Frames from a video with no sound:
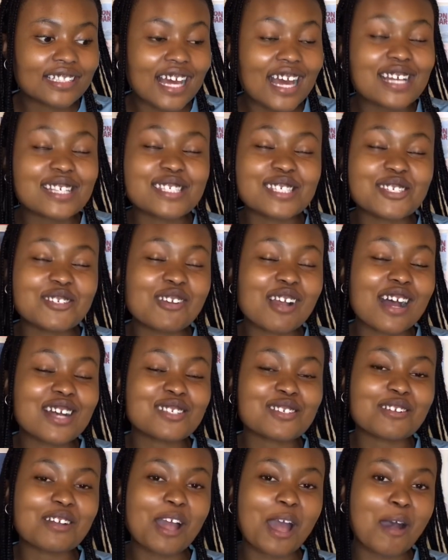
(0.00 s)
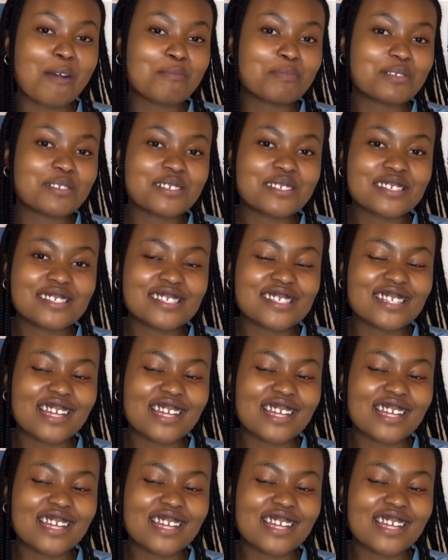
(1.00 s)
I see you guys on campus